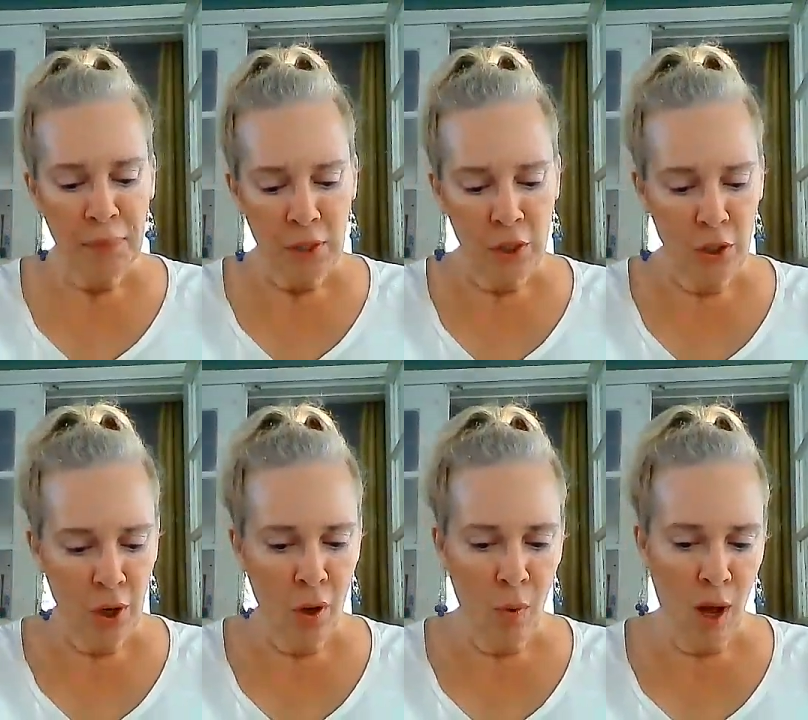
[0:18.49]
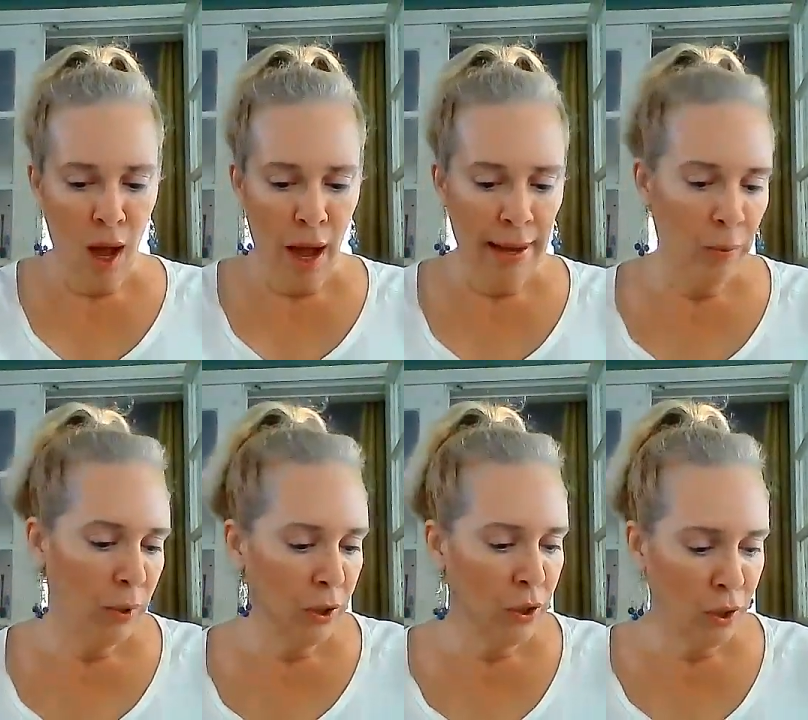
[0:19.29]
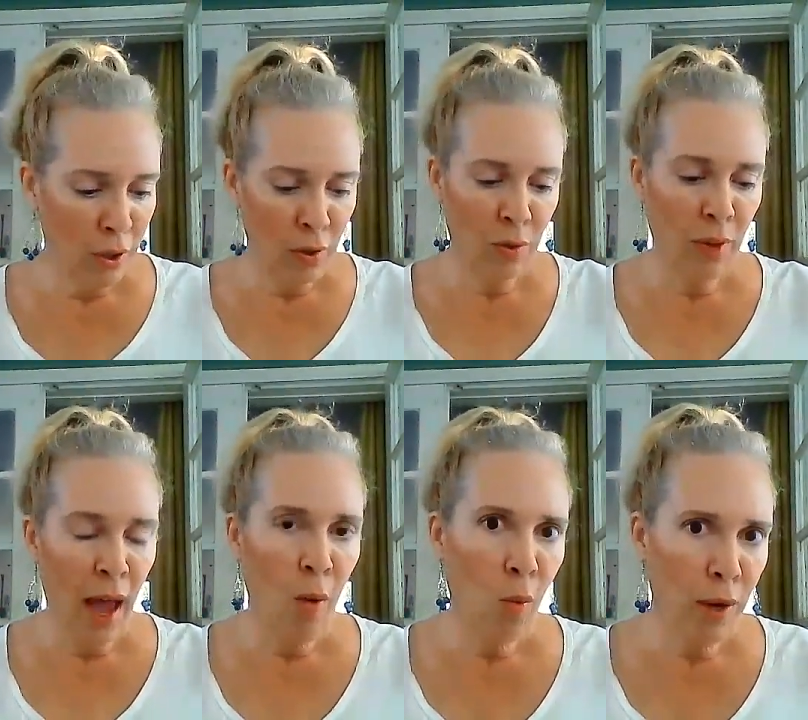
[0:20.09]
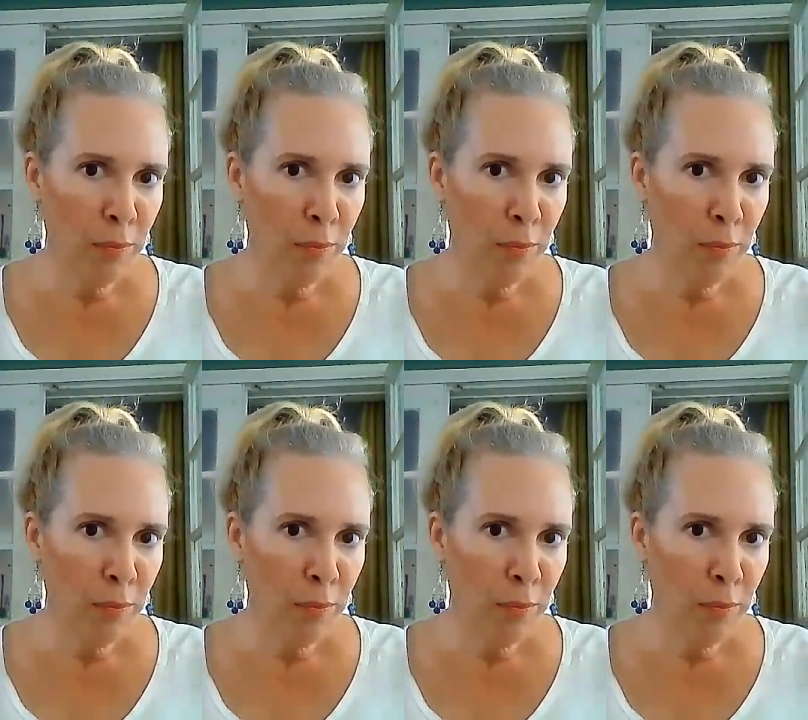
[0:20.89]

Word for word: So, I will show you that one